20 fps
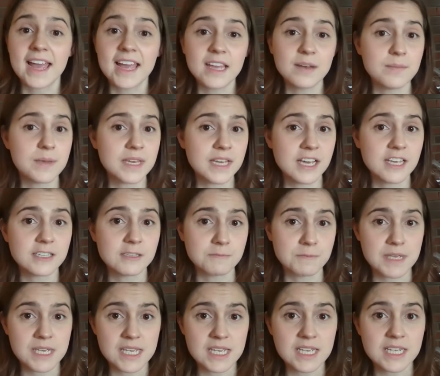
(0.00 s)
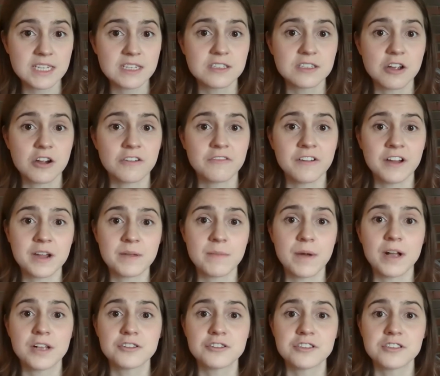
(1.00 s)
And because peas are very
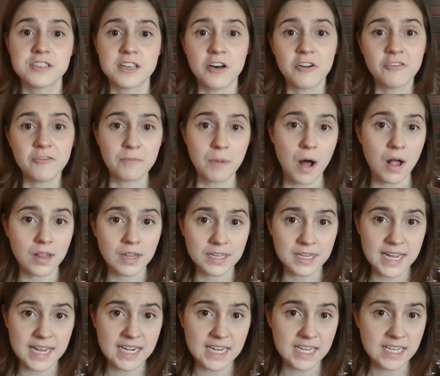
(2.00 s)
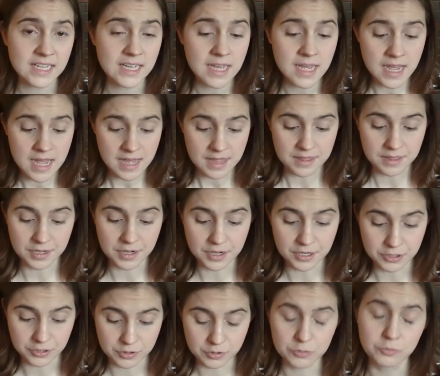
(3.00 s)
much self-pollinating,
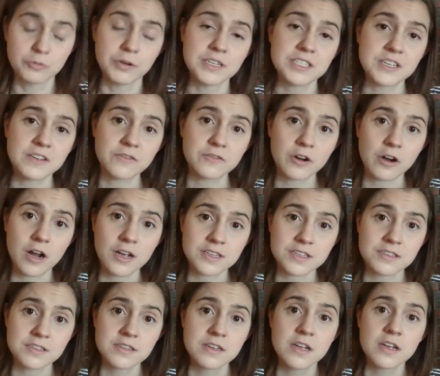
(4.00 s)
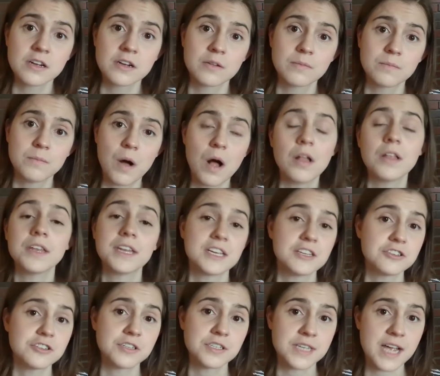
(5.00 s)
the risk of
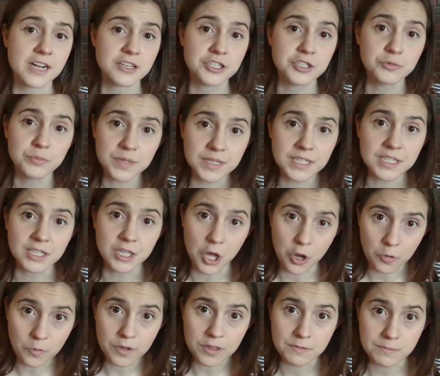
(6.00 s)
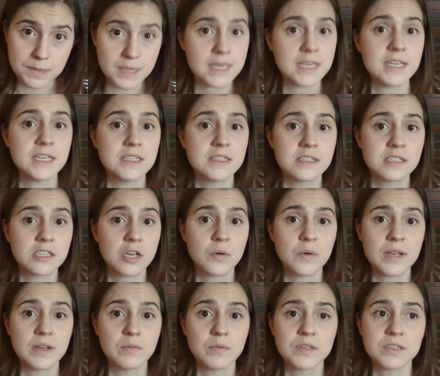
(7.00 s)
cross-pollination is actually really low with peas.
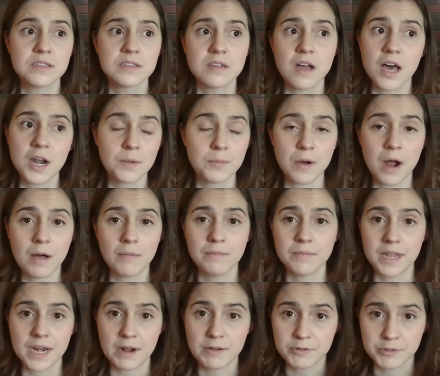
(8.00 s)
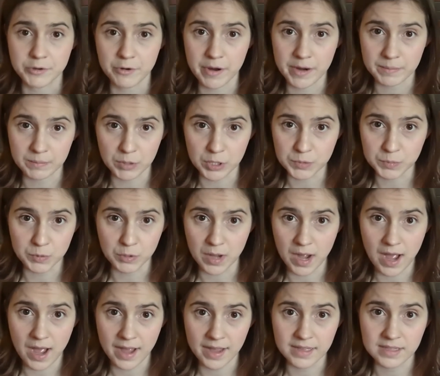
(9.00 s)
So it was not a problem that I was growing multiple
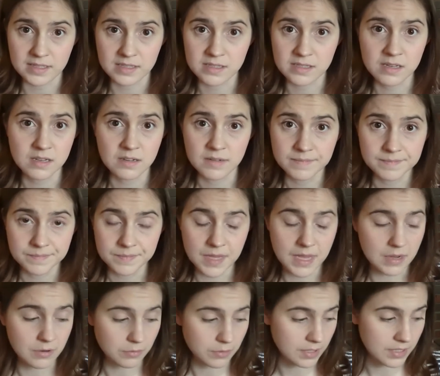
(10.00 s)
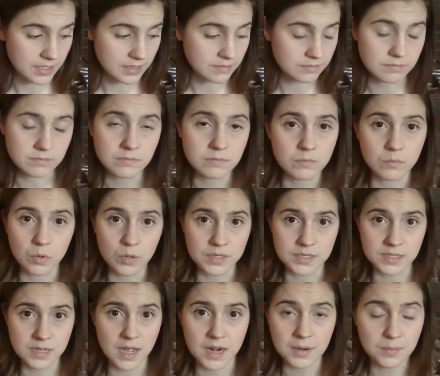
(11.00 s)
kinds. It really
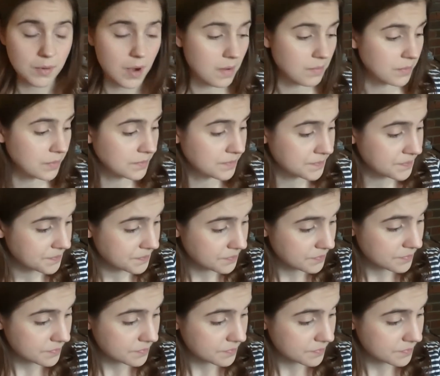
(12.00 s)
was not a problem.